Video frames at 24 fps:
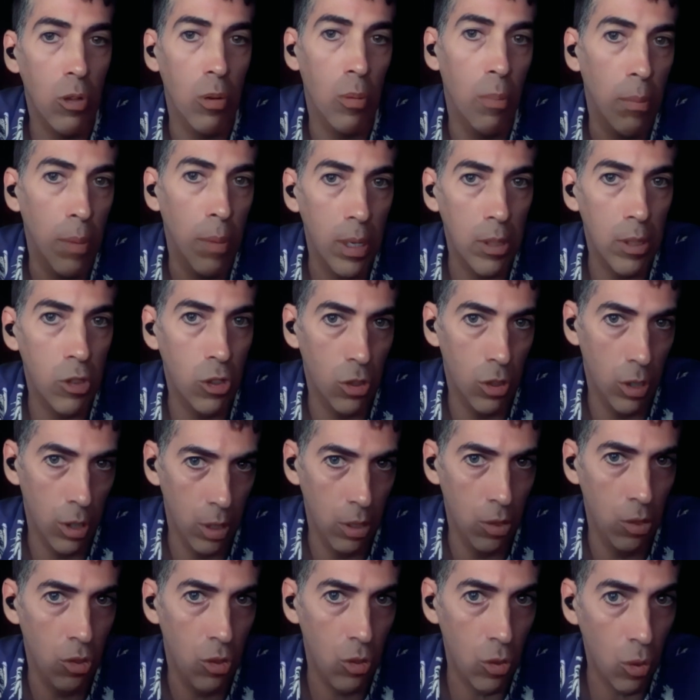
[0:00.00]
so much to
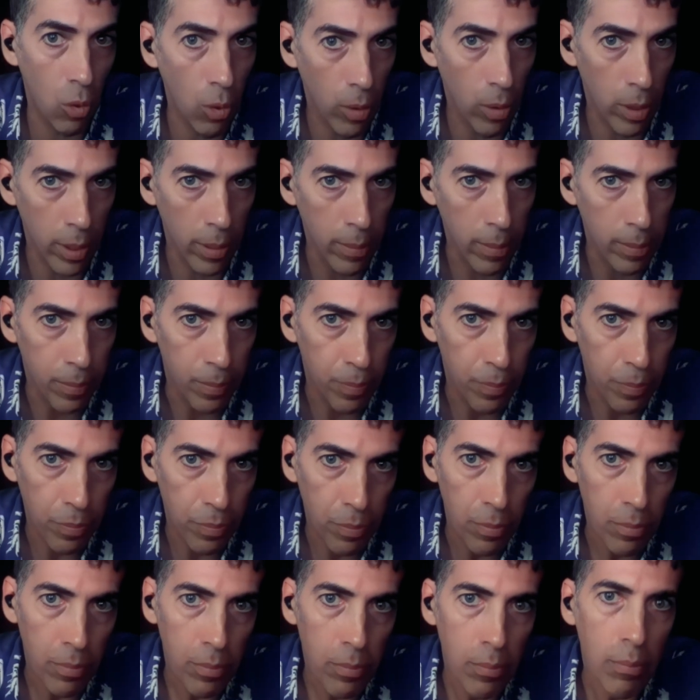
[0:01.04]
the story.
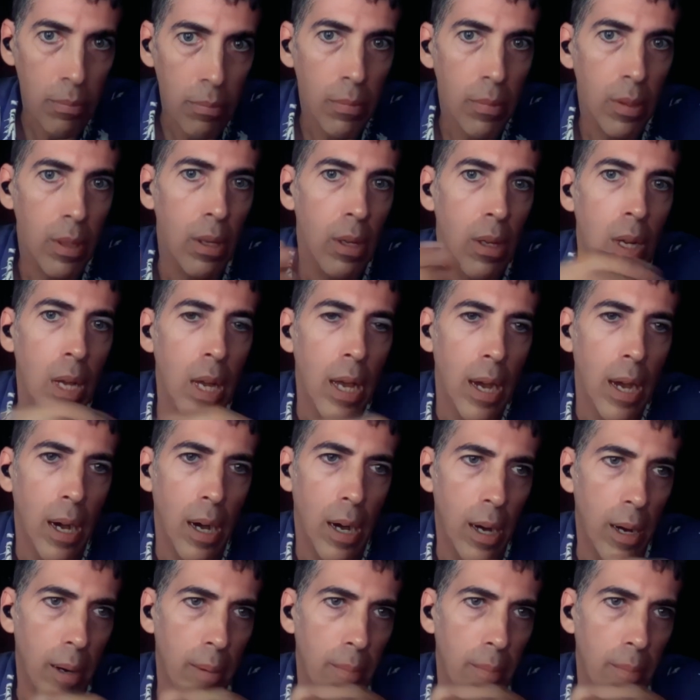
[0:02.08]
Yeah.